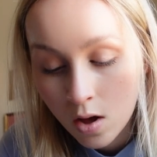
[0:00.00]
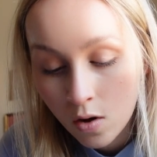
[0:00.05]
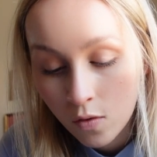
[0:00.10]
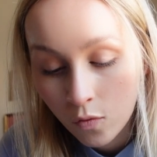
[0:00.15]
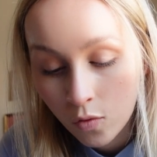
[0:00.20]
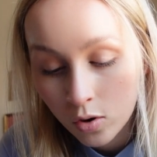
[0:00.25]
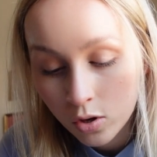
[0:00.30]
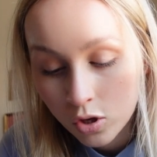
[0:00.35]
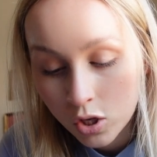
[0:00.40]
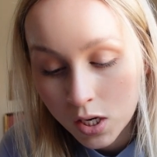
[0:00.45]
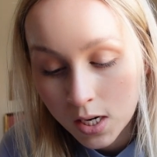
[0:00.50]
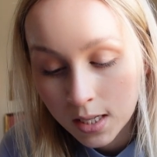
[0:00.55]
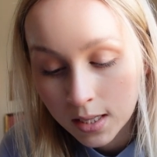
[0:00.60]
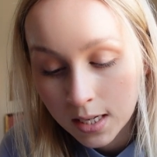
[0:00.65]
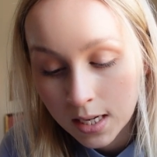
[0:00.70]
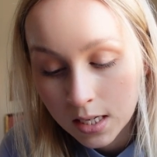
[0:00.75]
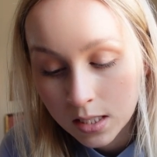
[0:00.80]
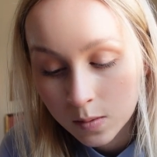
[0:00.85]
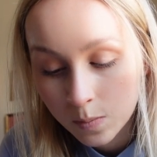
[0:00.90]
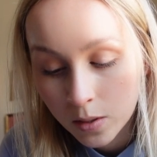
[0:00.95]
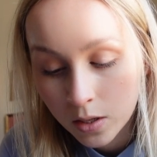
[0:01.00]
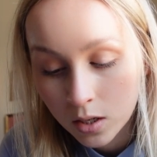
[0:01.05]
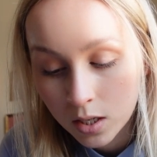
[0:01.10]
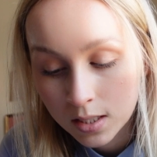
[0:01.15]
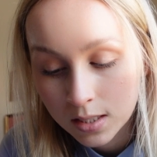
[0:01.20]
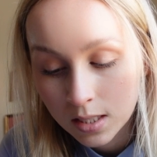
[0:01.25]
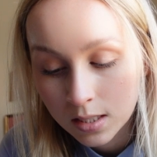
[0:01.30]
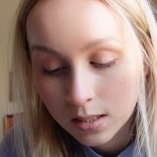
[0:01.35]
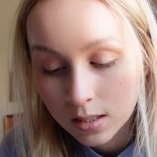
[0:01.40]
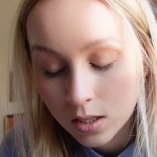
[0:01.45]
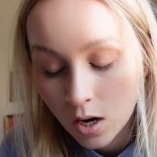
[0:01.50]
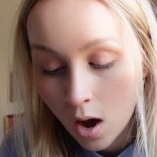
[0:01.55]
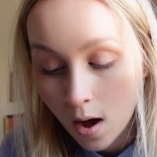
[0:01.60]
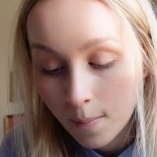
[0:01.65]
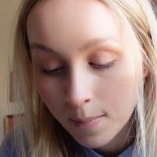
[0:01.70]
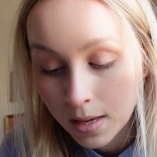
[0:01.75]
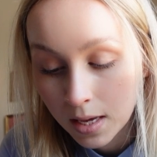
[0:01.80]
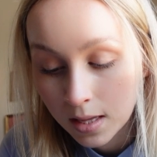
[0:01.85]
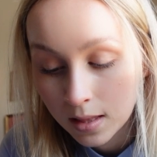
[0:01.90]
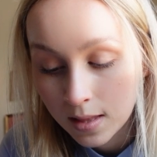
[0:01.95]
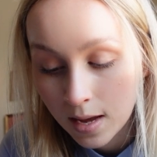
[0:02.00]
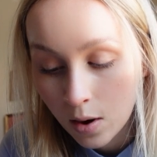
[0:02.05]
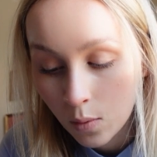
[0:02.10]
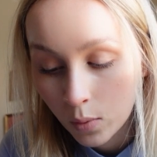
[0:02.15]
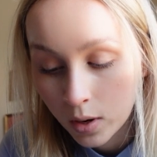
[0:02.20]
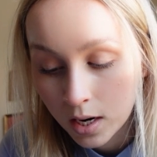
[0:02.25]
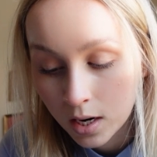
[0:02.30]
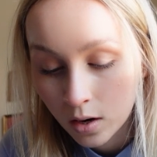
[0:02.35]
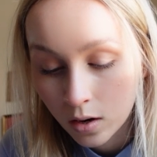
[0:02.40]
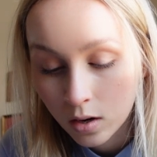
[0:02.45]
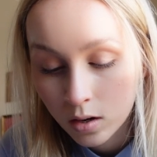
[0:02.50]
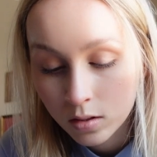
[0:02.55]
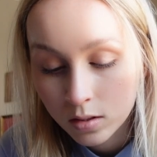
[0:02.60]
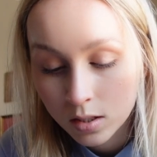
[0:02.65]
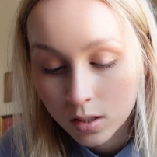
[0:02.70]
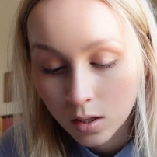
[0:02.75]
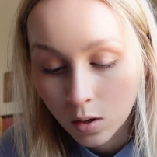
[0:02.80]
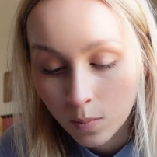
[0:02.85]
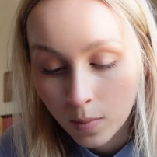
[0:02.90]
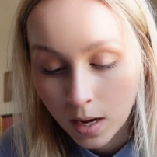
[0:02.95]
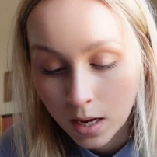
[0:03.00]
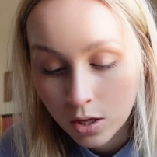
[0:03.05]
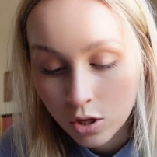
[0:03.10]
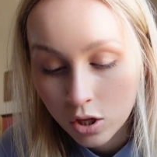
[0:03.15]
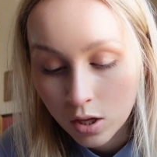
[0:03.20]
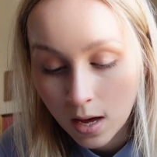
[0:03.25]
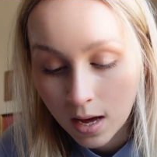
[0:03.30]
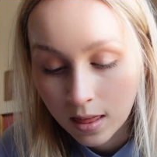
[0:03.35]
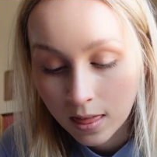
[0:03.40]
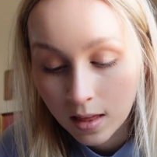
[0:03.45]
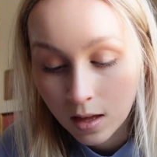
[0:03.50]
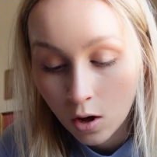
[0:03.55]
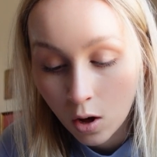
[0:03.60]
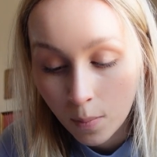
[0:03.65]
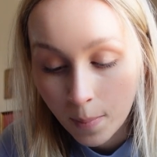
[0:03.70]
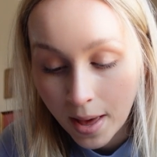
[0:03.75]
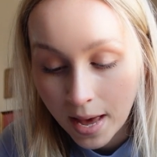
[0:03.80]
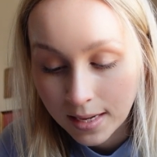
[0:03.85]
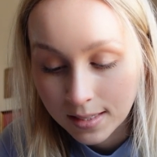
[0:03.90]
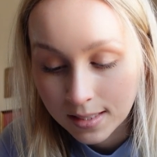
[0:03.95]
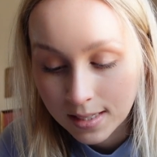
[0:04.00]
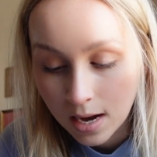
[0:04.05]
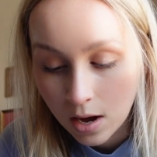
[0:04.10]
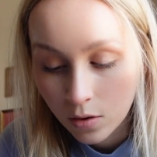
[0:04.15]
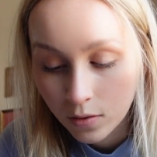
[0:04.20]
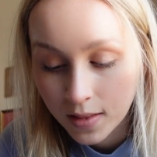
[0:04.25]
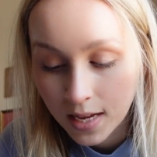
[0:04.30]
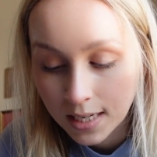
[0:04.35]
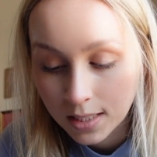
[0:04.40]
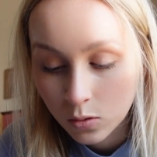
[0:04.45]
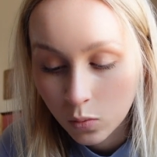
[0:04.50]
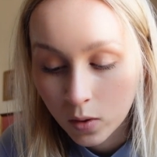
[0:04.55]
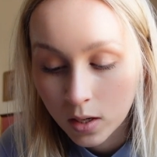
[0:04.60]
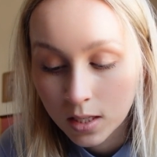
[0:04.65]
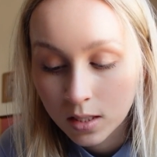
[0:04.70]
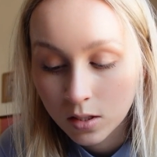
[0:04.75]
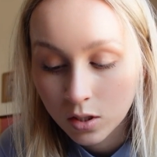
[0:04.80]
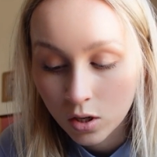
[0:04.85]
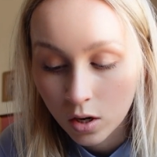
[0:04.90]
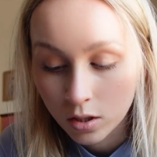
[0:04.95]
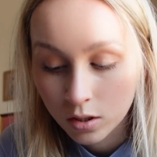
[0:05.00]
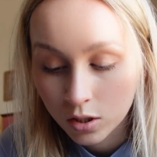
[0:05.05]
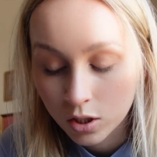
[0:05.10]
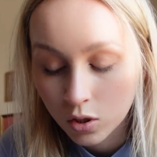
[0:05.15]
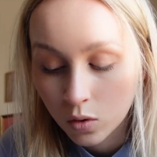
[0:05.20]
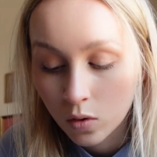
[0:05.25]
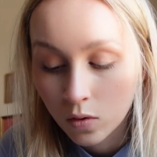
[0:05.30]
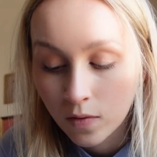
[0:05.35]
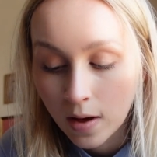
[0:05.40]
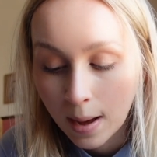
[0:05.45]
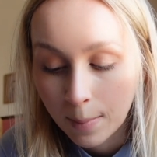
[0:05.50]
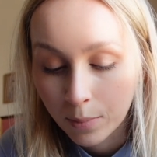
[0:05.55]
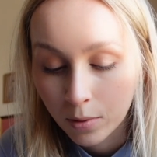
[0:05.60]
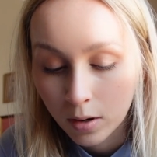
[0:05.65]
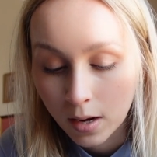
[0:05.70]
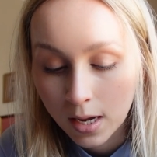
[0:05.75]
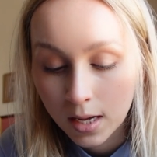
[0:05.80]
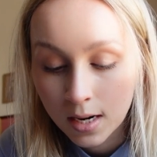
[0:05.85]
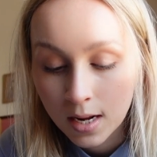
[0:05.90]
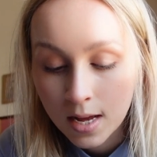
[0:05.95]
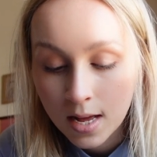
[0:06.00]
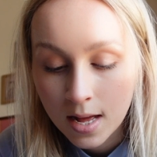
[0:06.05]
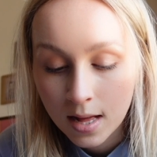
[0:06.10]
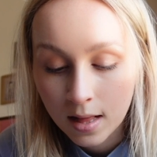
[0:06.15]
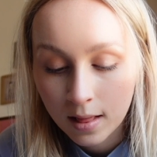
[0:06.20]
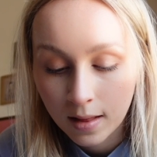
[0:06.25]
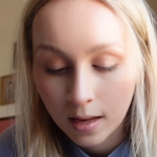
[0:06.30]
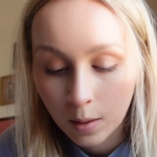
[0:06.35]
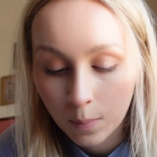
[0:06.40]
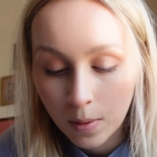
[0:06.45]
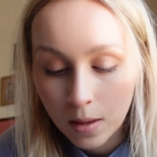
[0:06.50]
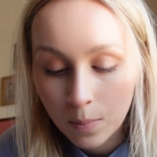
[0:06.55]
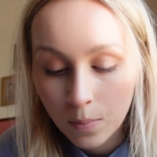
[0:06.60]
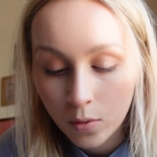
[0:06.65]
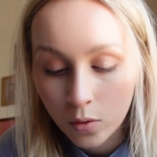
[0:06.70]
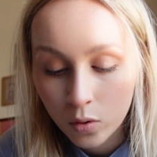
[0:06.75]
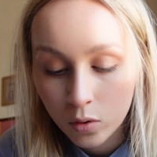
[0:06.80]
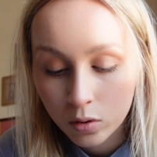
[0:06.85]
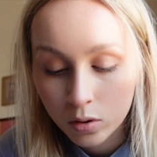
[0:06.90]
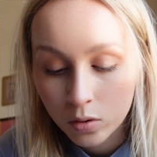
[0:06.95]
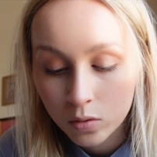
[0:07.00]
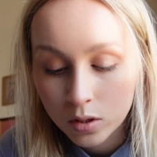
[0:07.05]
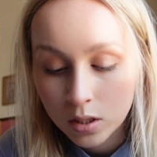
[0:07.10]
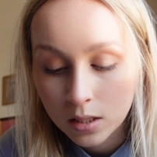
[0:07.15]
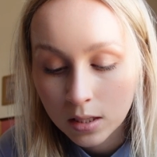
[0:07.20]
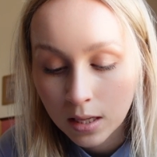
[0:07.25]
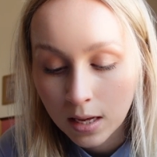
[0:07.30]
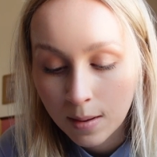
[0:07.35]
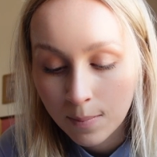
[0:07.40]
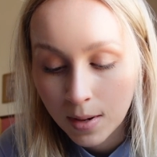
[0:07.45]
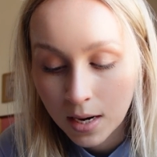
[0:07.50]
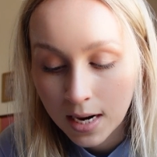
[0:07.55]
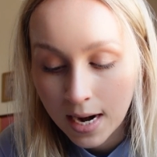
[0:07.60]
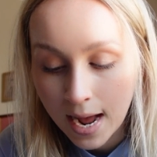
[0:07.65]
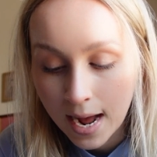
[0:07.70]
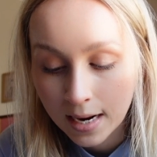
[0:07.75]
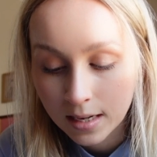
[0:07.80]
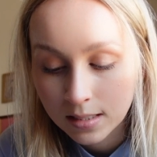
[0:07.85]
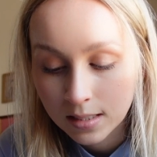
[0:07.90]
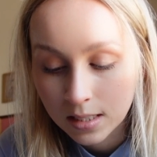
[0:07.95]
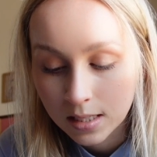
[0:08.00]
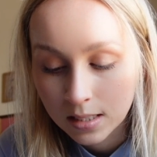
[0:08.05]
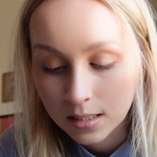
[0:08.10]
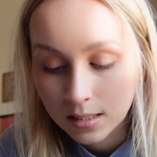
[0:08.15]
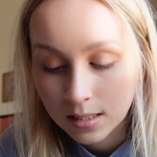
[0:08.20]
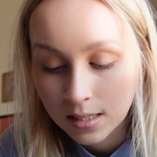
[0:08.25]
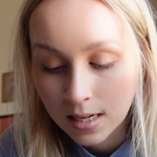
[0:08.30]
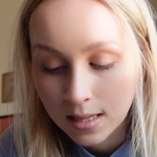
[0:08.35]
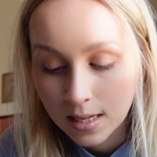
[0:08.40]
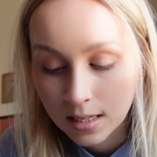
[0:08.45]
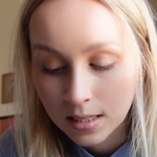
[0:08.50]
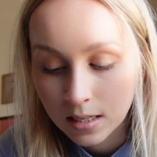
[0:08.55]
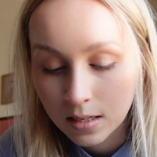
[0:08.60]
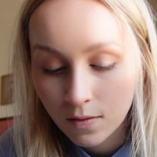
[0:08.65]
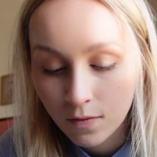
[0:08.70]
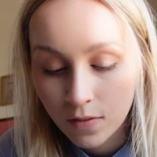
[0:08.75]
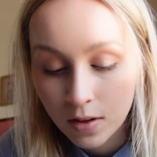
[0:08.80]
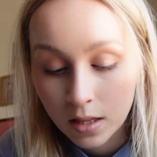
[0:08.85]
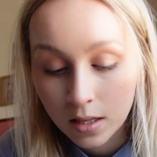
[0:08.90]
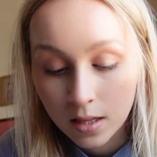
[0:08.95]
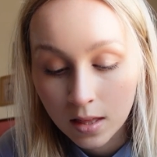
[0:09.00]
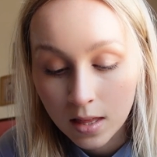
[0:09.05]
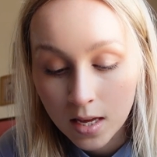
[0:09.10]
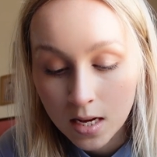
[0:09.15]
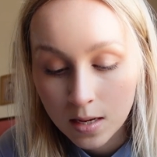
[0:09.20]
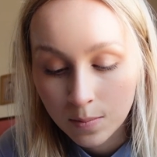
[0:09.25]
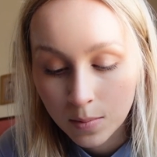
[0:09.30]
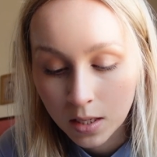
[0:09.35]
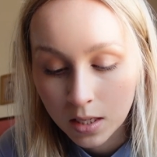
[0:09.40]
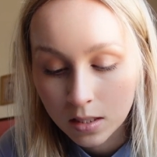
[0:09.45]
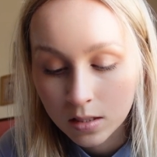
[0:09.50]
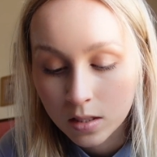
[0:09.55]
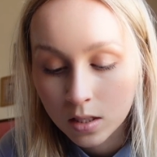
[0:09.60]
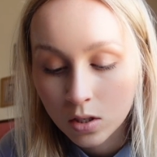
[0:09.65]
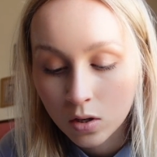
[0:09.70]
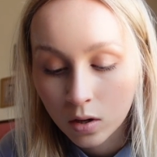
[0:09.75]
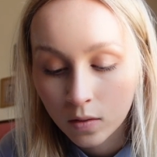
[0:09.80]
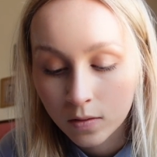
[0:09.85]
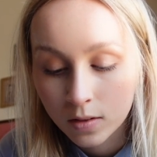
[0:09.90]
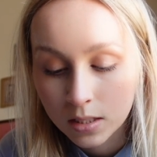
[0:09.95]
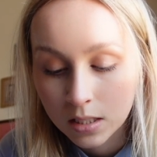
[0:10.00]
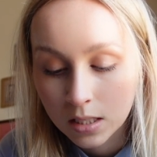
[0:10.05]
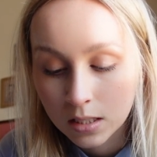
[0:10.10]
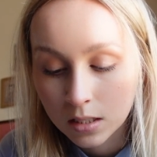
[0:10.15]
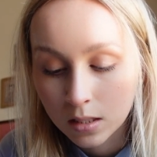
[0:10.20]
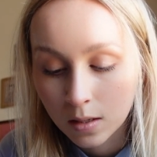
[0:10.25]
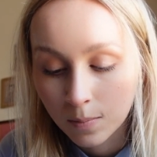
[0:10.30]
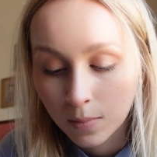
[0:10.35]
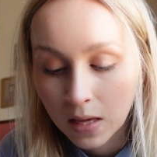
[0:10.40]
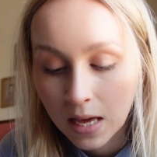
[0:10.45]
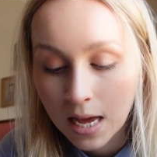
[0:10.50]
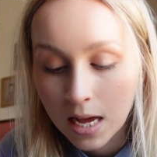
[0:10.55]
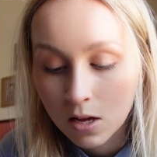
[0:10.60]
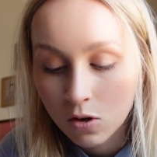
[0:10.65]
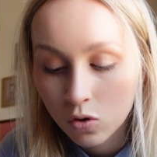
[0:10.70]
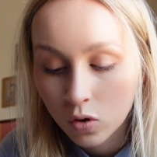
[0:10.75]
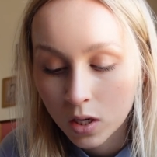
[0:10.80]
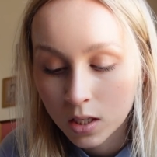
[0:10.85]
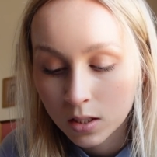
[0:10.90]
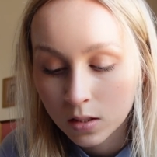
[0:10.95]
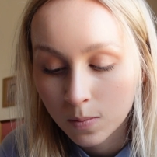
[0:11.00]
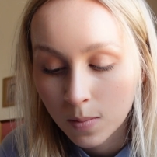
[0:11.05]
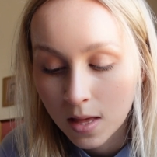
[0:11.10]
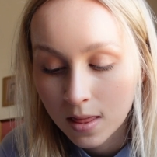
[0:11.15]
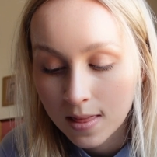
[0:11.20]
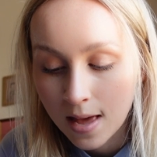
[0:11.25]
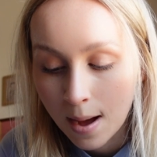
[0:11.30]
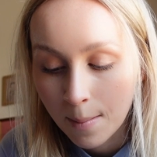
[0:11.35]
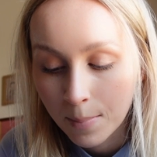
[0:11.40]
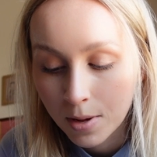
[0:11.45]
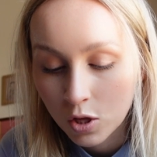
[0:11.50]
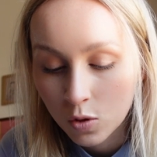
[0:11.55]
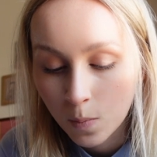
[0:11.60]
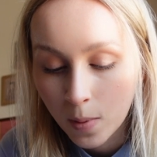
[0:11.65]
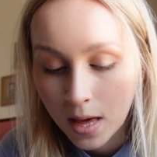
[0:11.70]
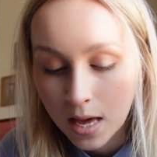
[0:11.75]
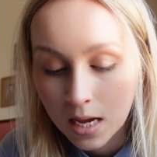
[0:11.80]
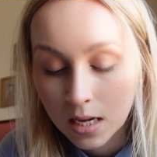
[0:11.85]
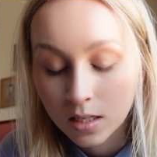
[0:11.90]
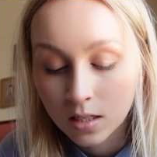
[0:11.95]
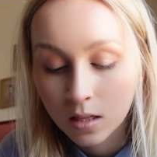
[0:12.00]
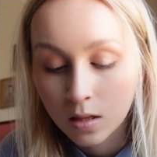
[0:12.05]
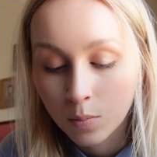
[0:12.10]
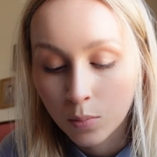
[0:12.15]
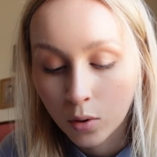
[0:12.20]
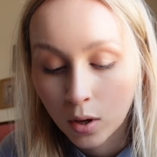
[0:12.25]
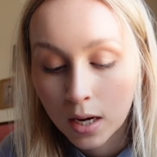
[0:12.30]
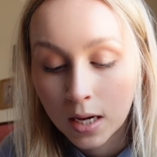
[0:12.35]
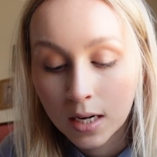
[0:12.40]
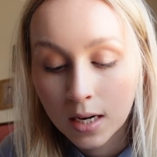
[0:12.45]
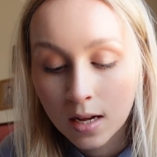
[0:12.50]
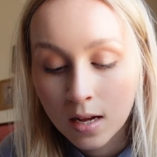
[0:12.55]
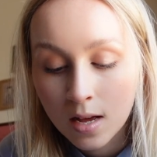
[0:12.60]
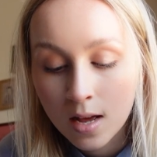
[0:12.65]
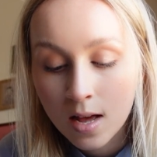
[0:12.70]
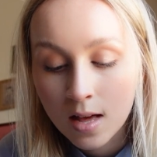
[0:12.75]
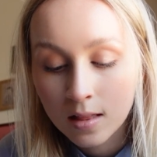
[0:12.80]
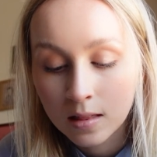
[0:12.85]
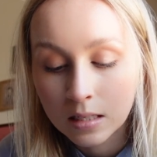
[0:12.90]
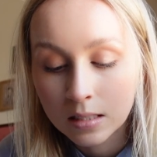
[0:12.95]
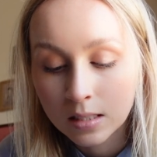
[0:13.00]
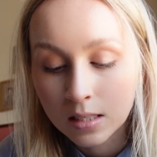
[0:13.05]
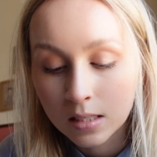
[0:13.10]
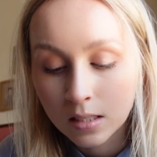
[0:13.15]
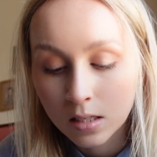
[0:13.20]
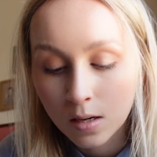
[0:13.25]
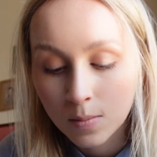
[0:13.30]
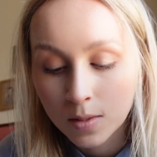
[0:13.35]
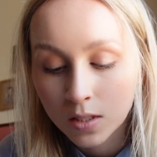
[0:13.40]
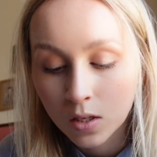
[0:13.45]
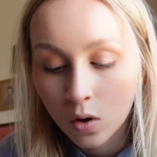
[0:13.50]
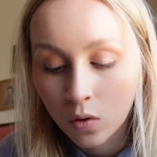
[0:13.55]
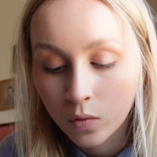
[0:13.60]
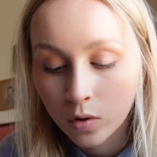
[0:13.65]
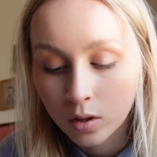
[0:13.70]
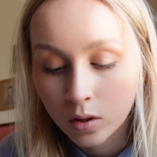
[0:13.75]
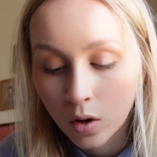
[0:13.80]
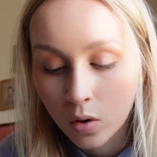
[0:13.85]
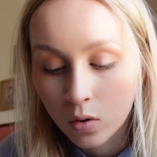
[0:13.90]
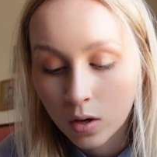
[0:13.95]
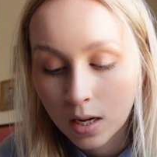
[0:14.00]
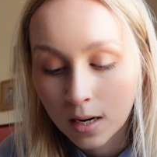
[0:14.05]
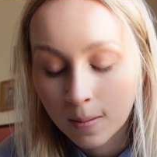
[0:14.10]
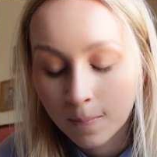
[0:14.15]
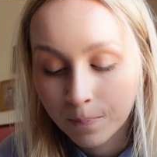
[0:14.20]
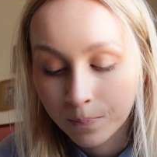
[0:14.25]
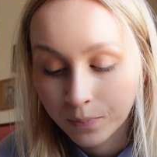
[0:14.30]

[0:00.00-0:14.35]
Fortunately, experience has taught me that when it hurts so much, I think I'll pass out, that's when it starts to evaporate. Like people who lose a limb in an accident say they didn't feel a thing because the nervous system can't transmit that much pain to the brain. The system is overloaded.